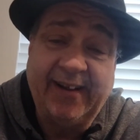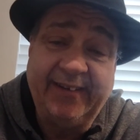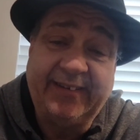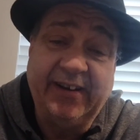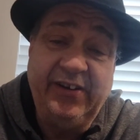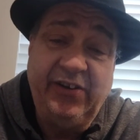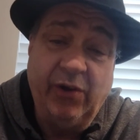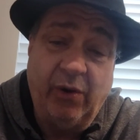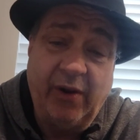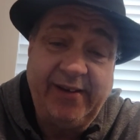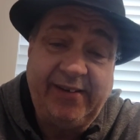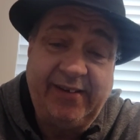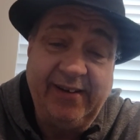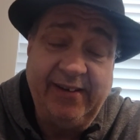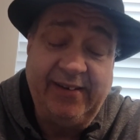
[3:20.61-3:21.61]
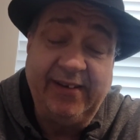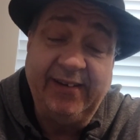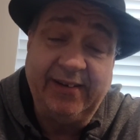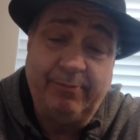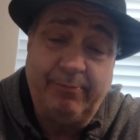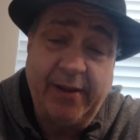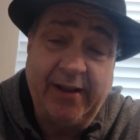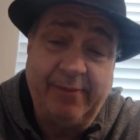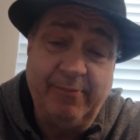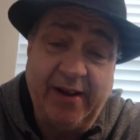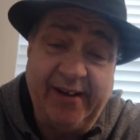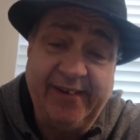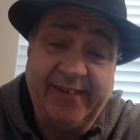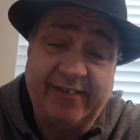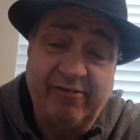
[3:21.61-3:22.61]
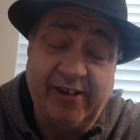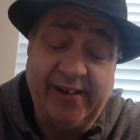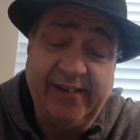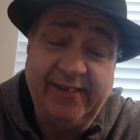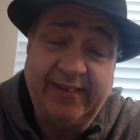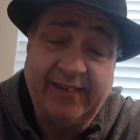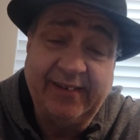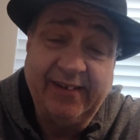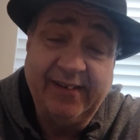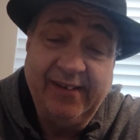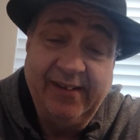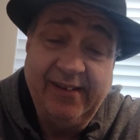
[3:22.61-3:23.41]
has anointed these big ministries.